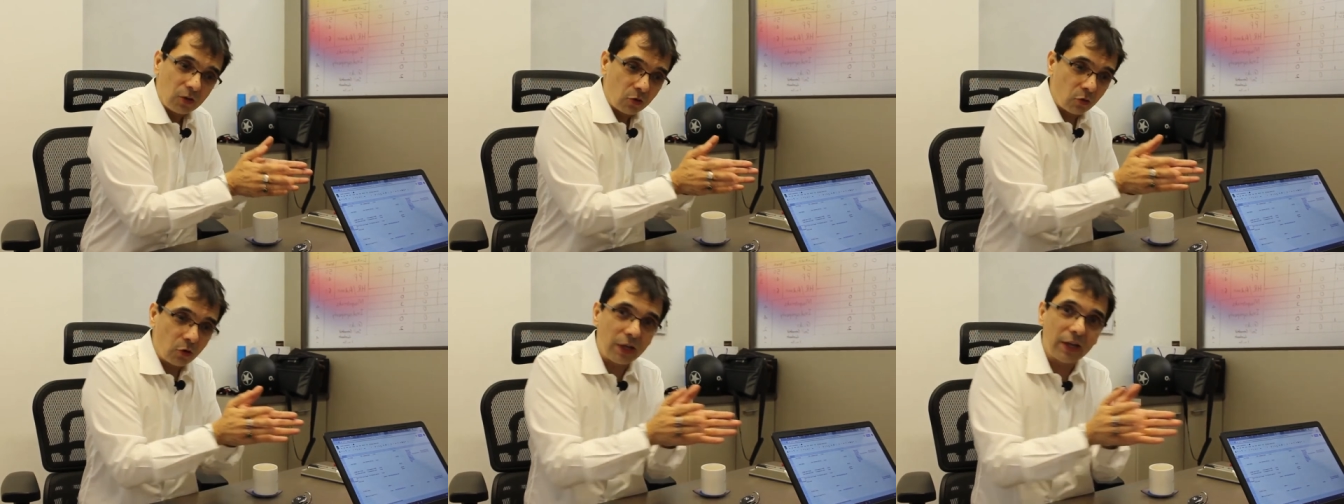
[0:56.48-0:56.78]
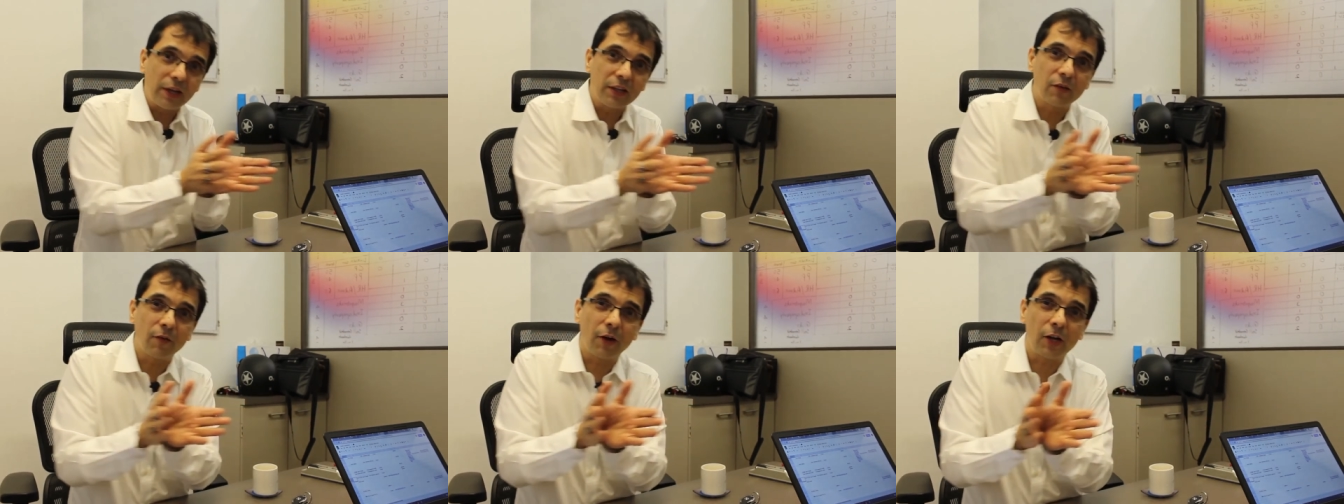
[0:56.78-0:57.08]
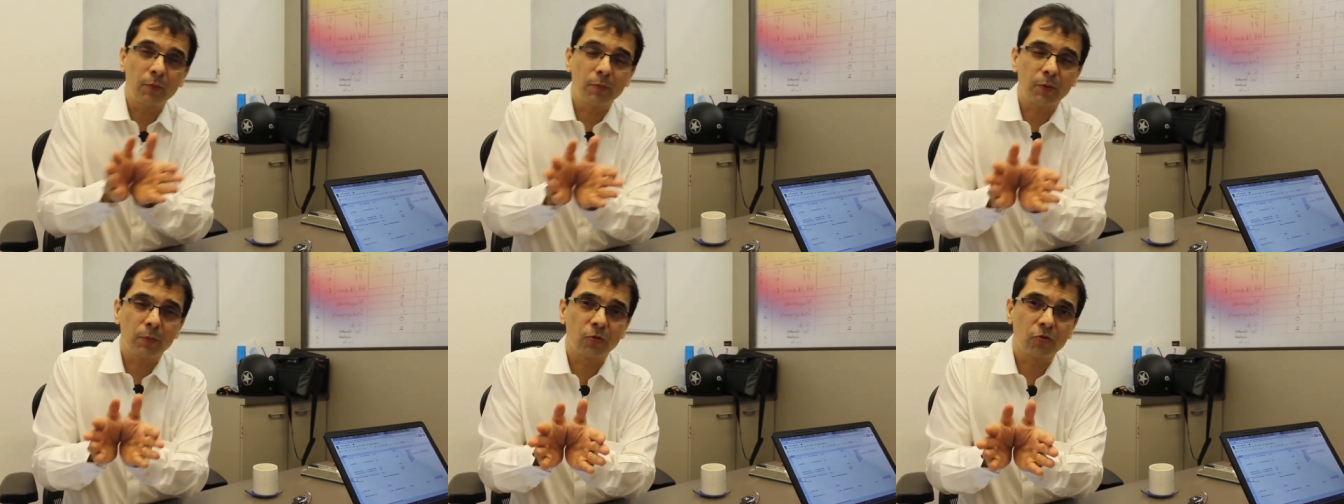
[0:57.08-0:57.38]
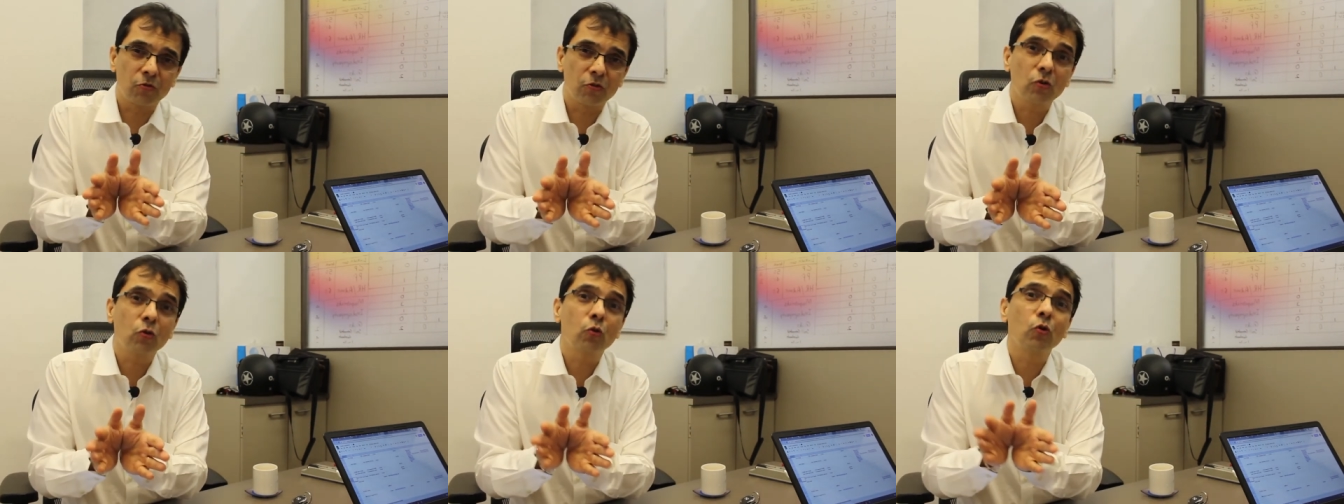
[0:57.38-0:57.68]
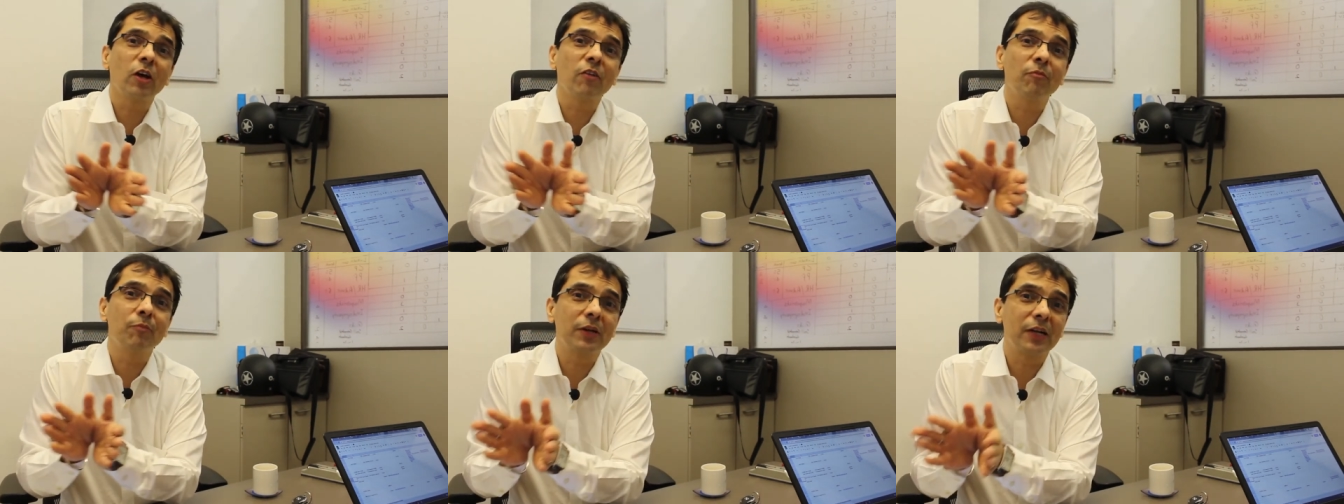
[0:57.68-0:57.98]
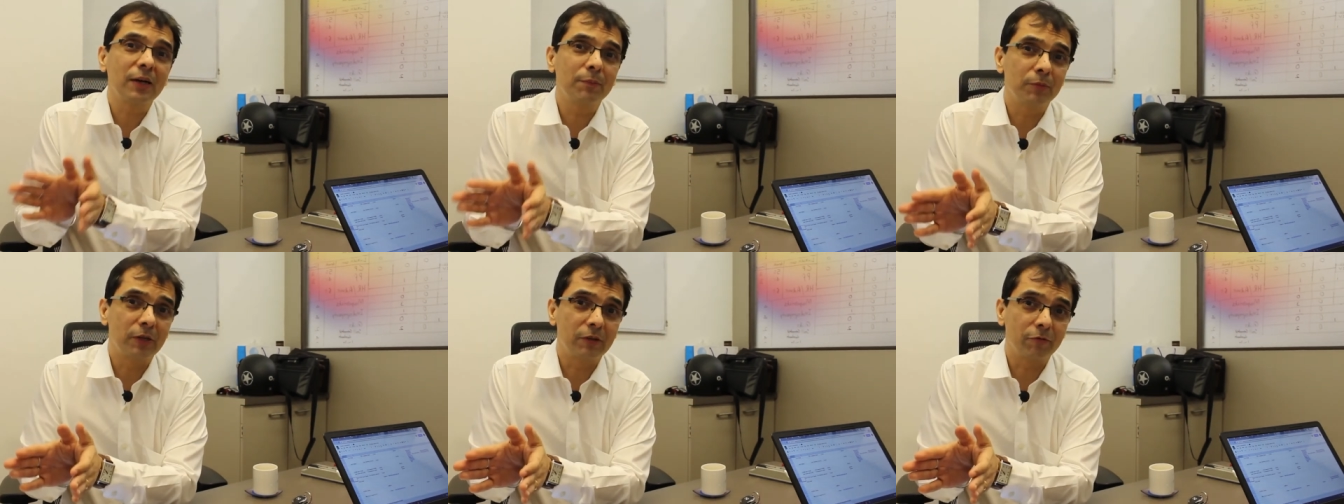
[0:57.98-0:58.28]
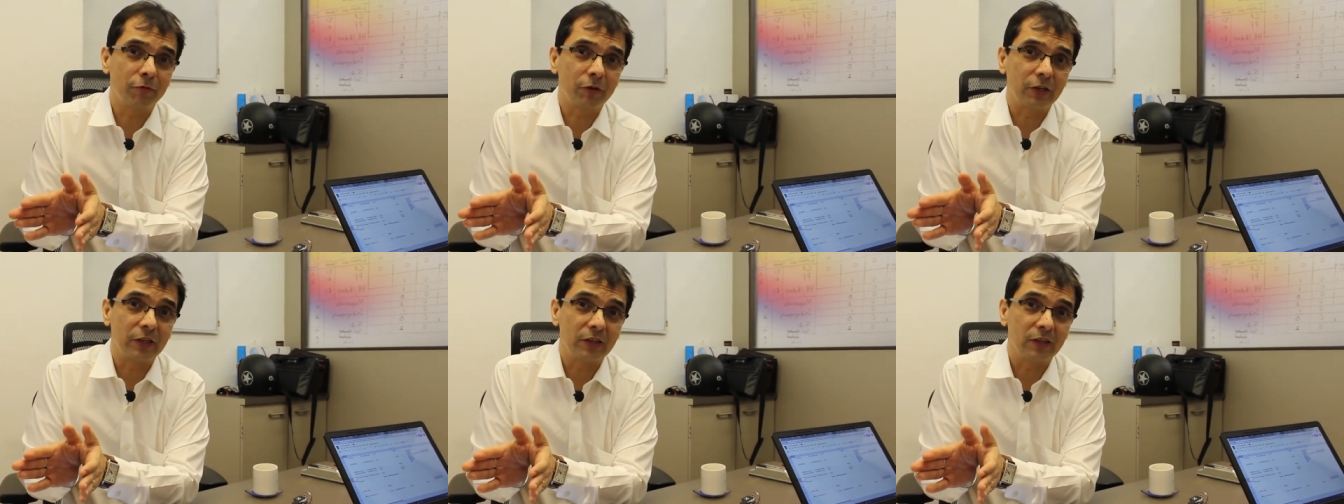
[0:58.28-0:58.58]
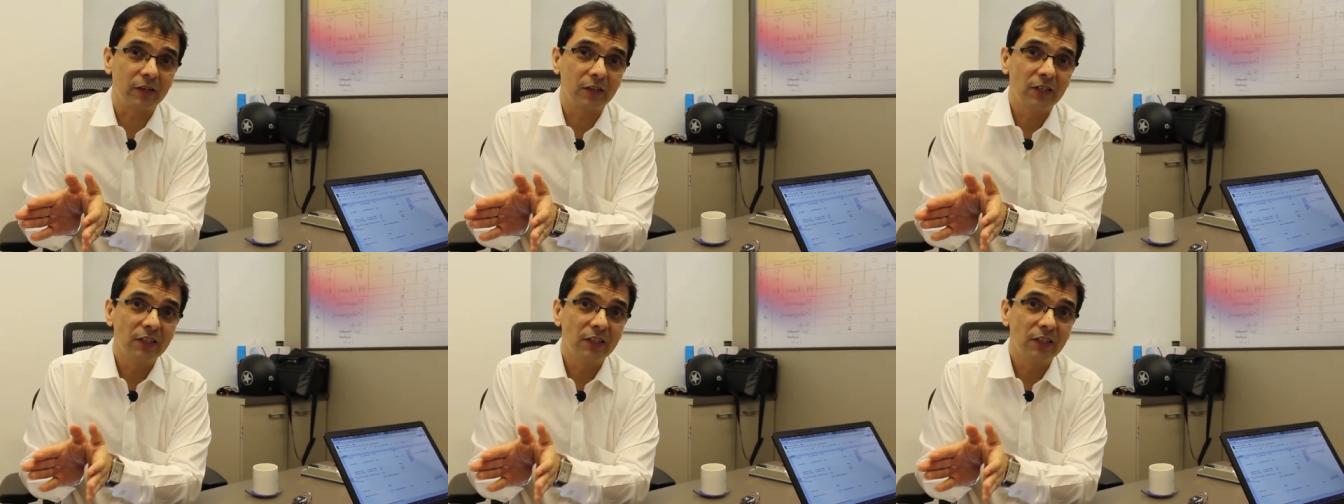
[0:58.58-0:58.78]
Today the value proposition could have become different.